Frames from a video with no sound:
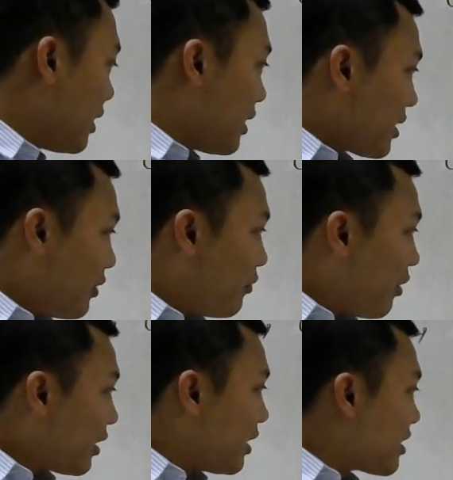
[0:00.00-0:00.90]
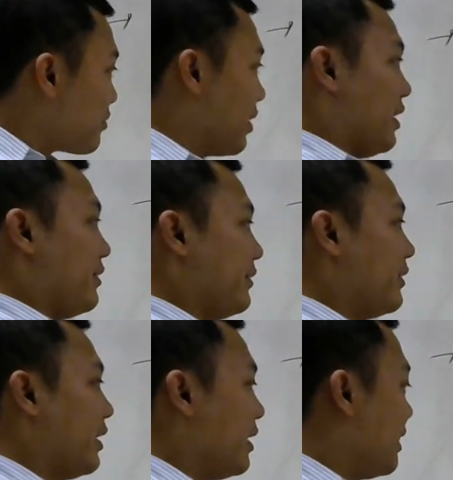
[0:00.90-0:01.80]
So what does it mean?
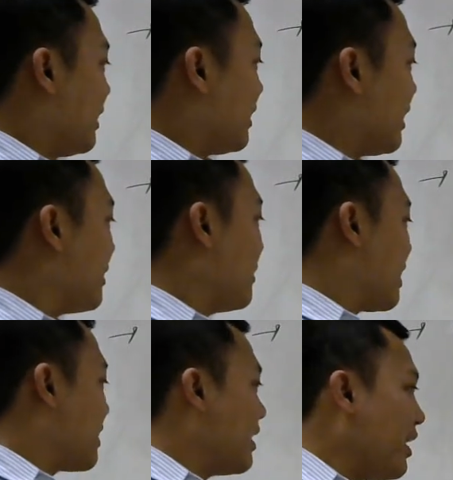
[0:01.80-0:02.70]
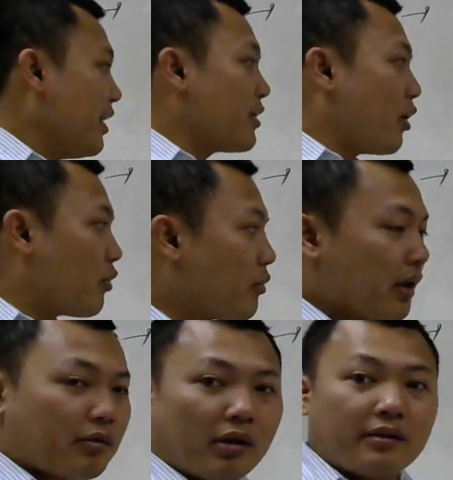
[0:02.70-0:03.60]
That means d is always
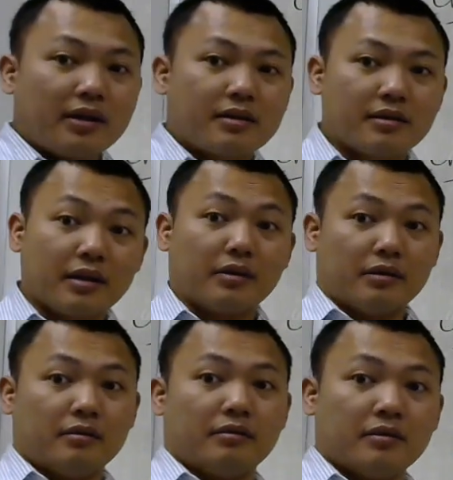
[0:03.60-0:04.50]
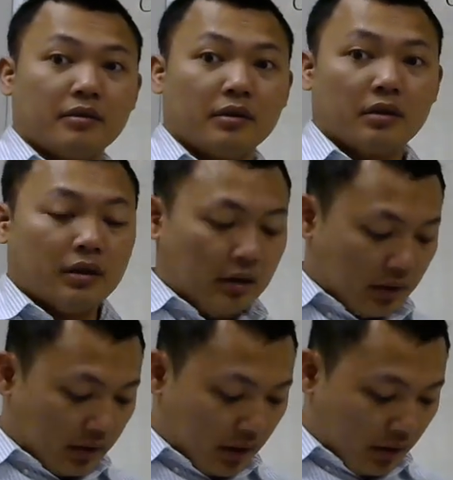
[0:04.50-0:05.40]
greater than 0.
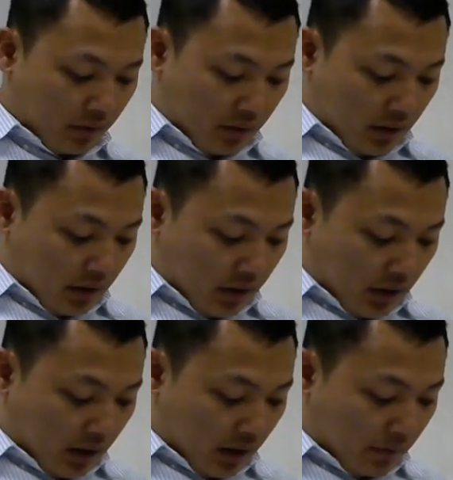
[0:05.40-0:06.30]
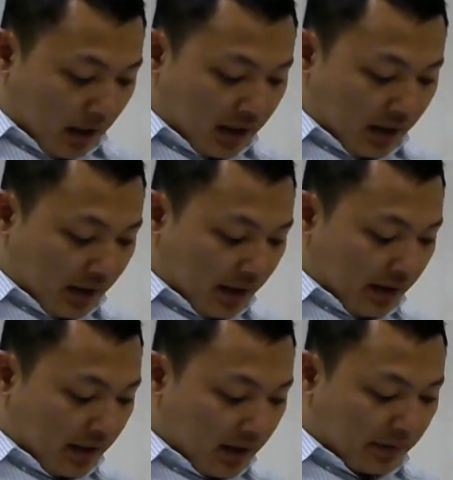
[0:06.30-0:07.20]
So basically,
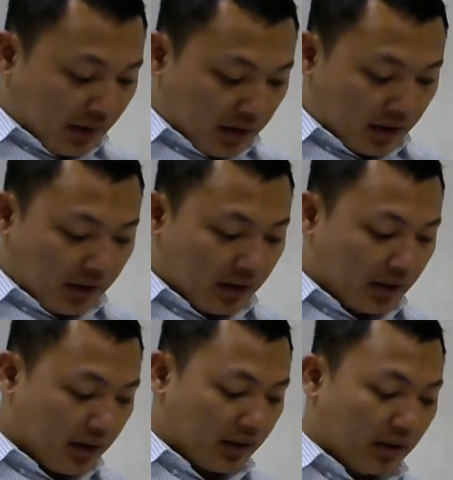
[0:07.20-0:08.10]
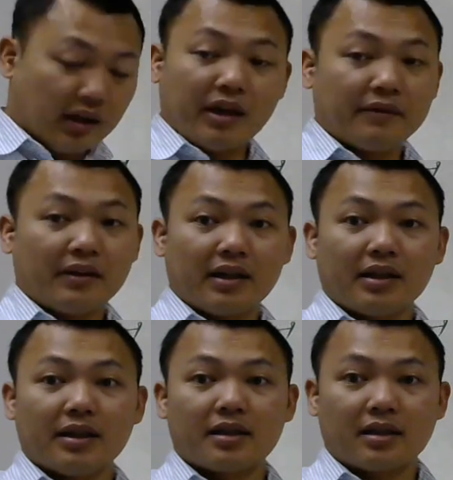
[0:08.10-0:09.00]
this function does not have
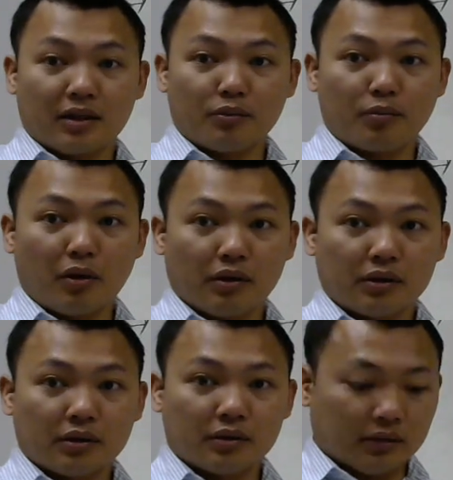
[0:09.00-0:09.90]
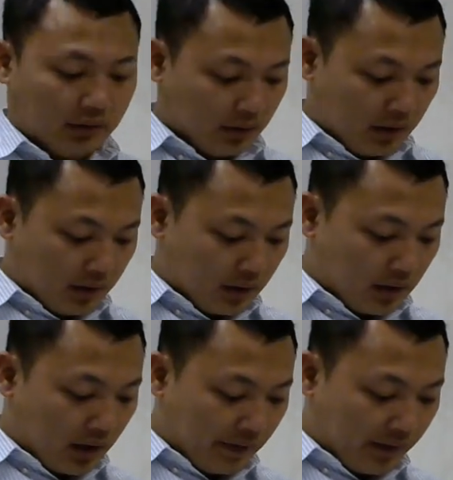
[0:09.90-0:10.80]
any saddle point. Does
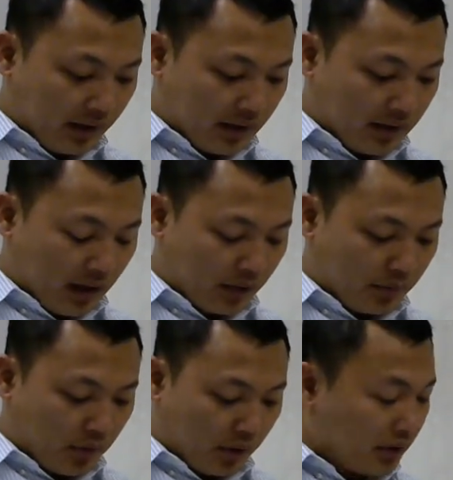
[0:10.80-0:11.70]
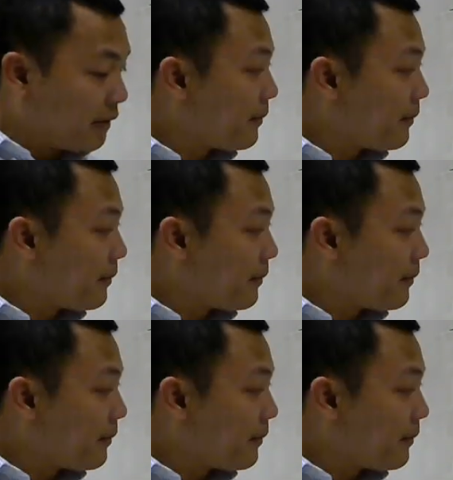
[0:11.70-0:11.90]
not have any saddle point.